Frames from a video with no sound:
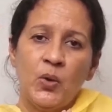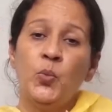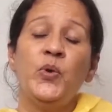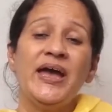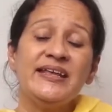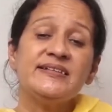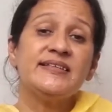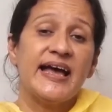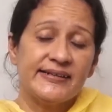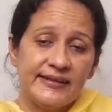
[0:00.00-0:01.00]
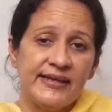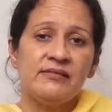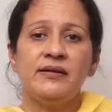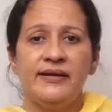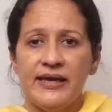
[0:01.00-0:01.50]
Where exactly
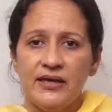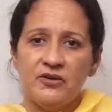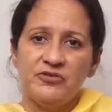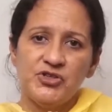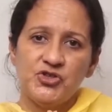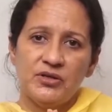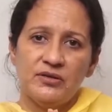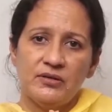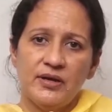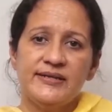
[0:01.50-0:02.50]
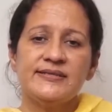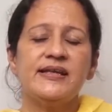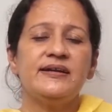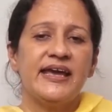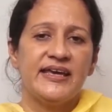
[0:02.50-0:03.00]
in the Deccan region? It is
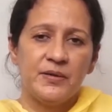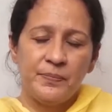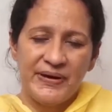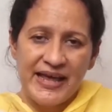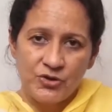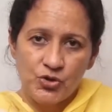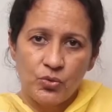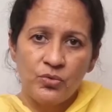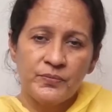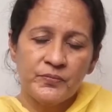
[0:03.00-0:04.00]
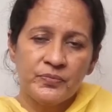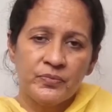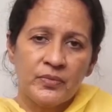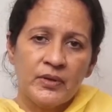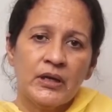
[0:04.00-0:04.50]
the Deccan Plateau.
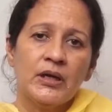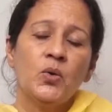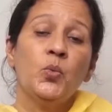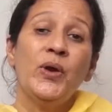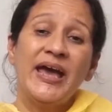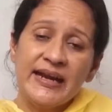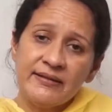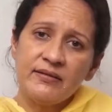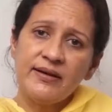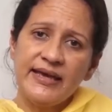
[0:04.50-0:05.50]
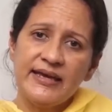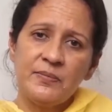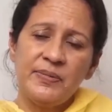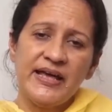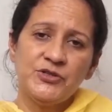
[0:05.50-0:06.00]
Where in the
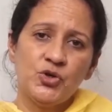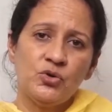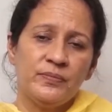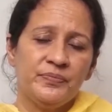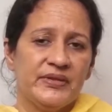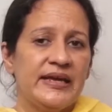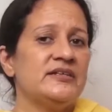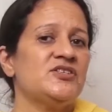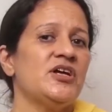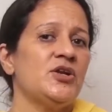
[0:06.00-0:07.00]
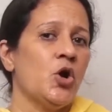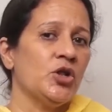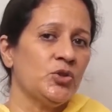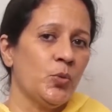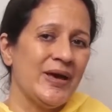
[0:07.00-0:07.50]
Deccan Plateau? It is the
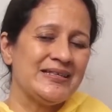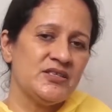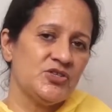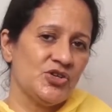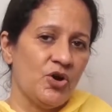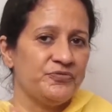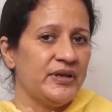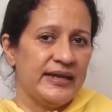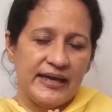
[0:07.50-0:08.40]
northwest of the